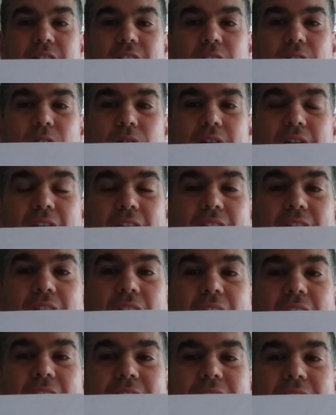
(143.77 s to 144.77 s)
Okay,
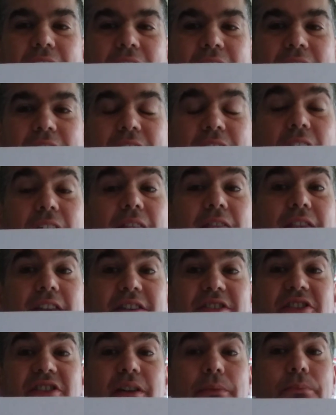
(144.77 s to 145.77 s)
and then the
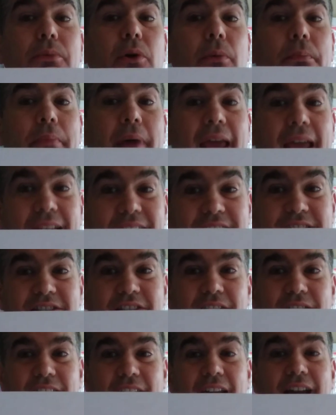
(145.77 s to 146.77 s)
simple past
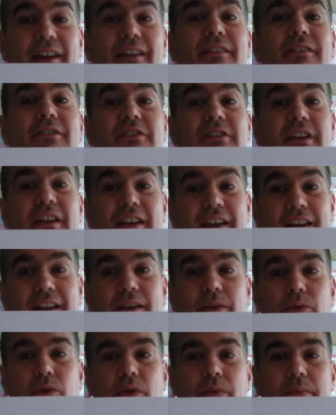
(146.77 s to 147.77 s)
of that, to
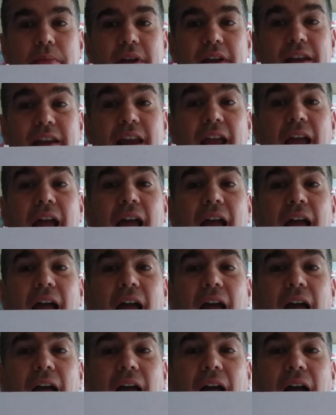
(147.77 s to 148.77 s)
eat, would be
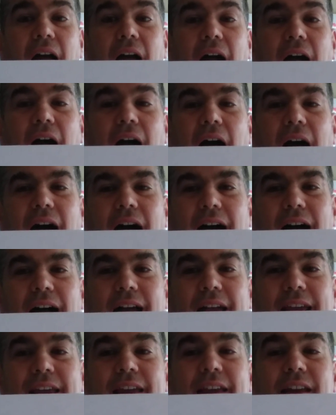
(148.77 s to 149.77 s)

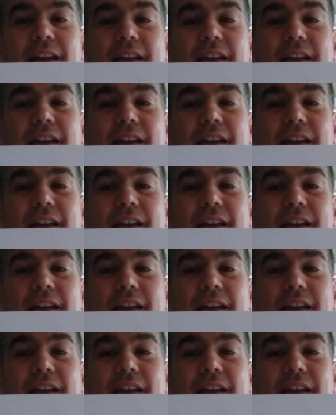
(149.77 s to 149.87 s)
I